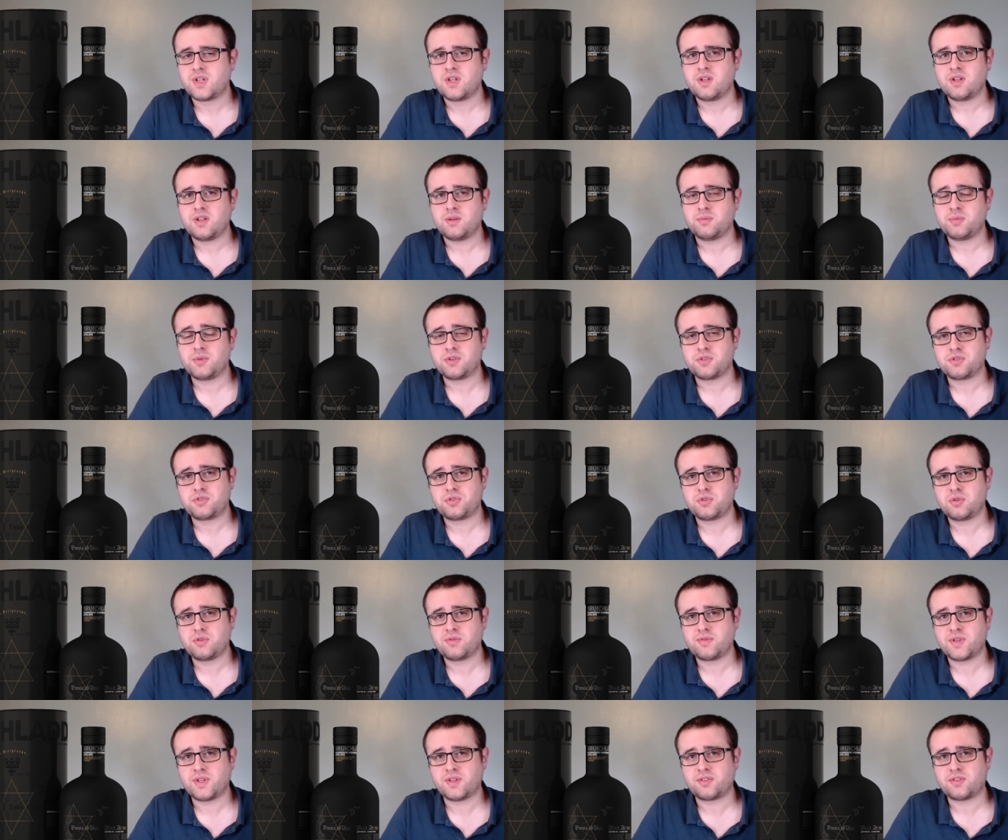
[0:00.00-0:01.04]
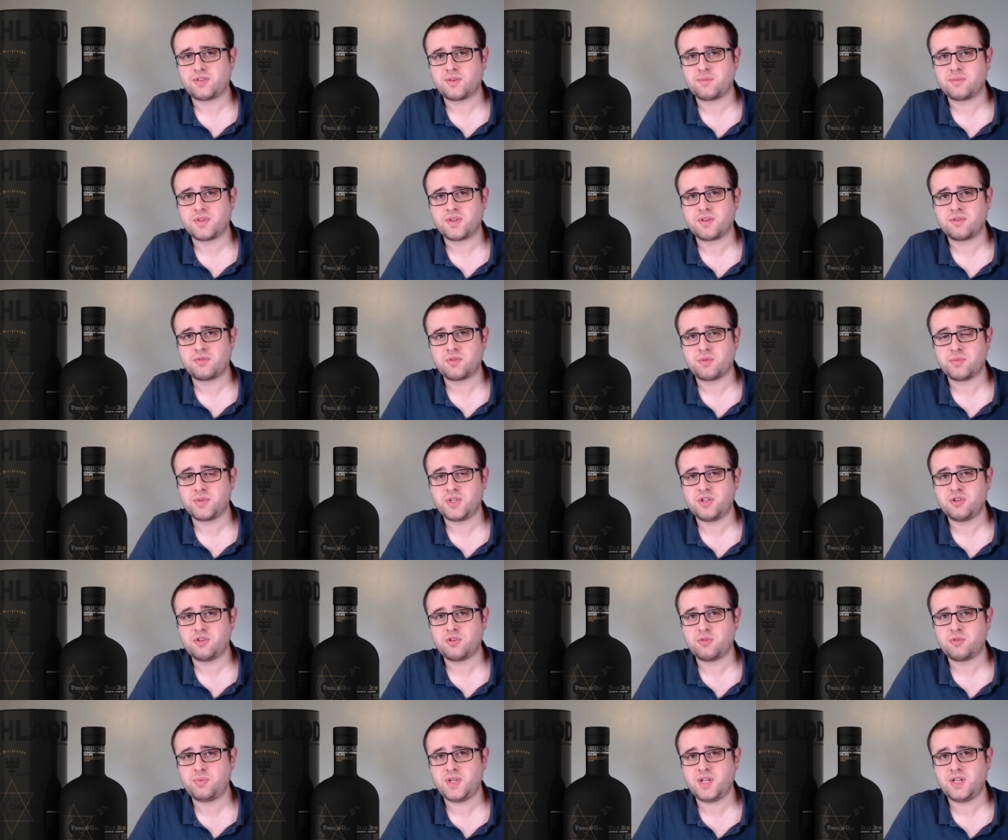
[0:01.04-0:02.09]
I'm not sure if that's something from the
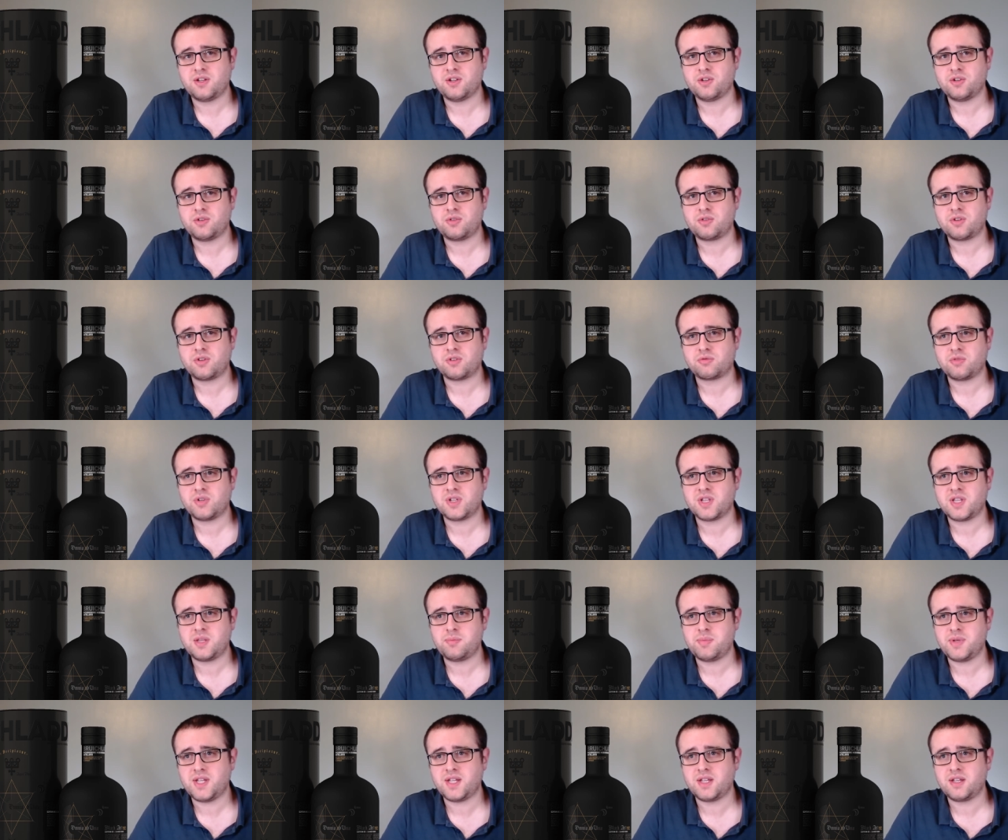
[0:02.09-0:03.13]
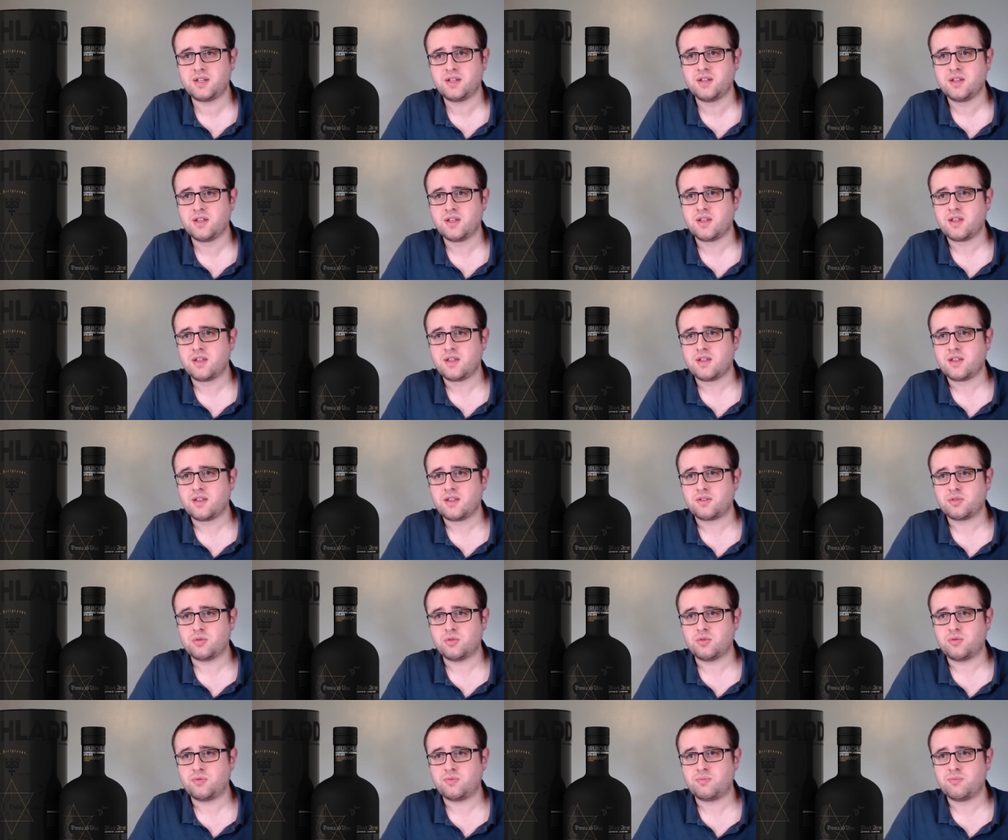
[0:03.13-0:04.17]
European oak that's really being
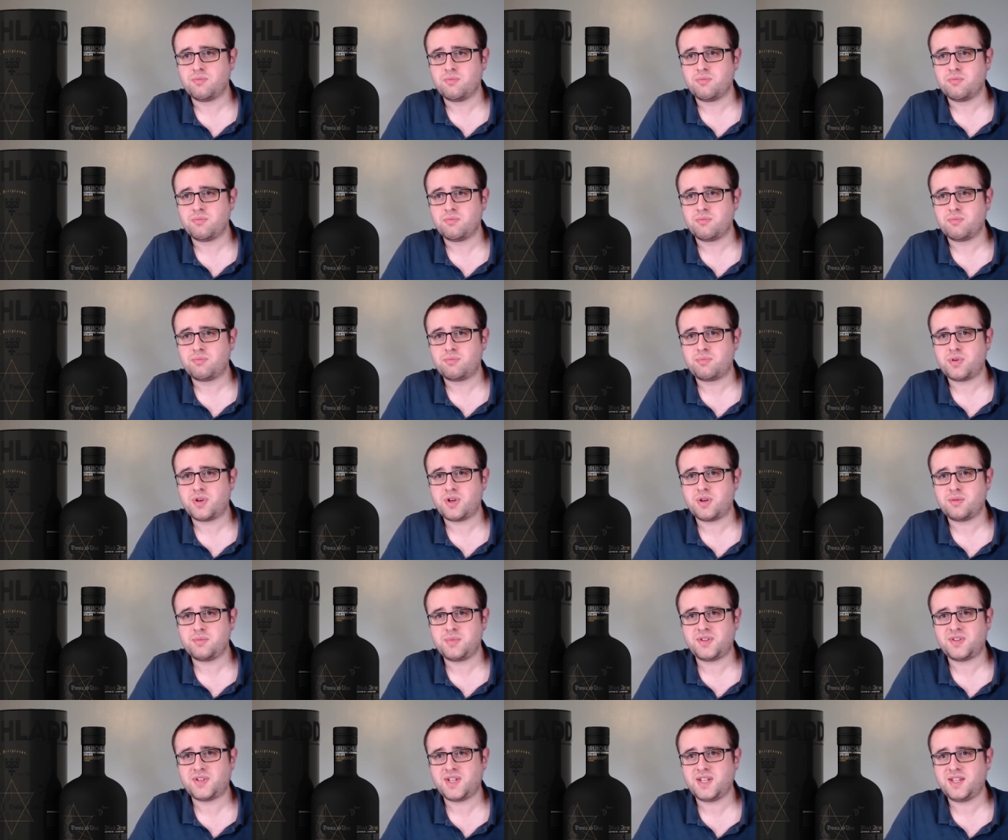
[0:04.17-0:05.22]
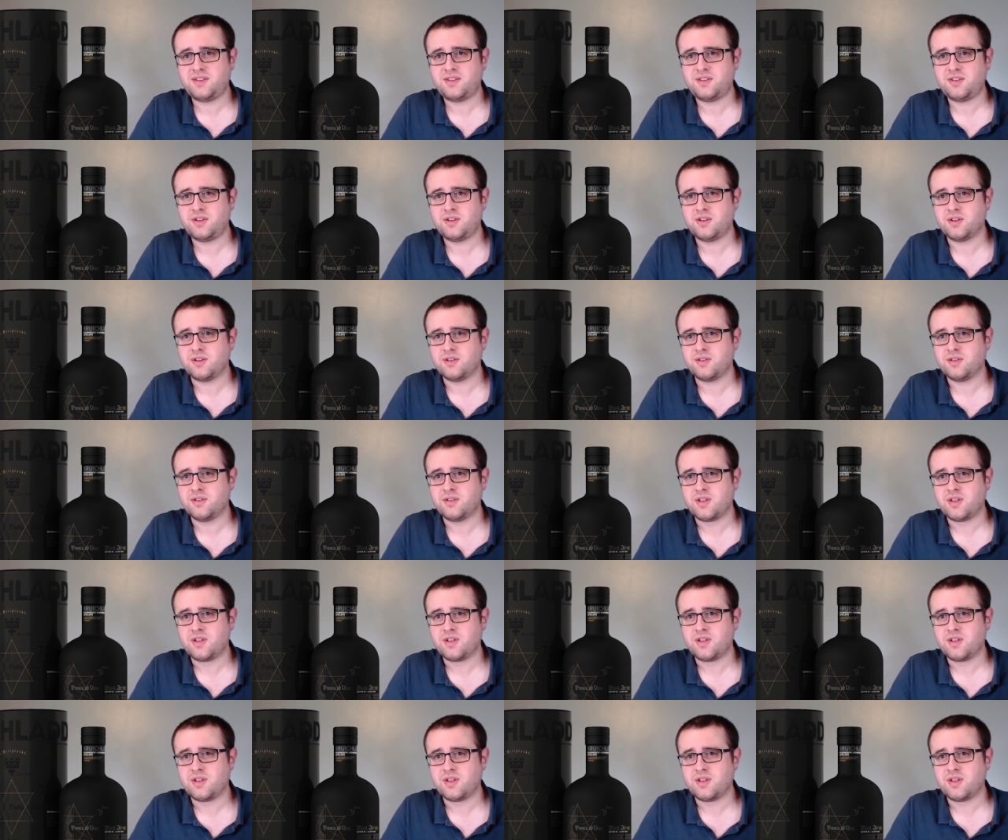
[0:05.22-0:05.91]
sort of permutated and